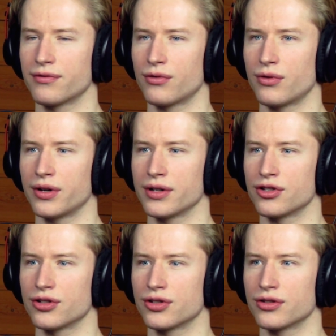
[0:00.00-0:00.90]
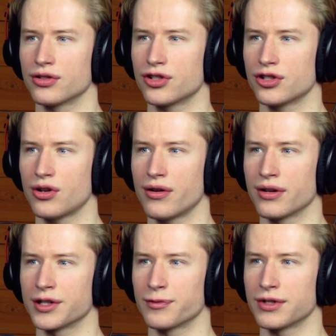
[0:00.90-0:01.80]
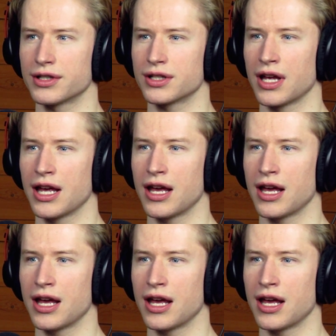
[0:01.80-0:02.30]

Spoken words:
for just songs, but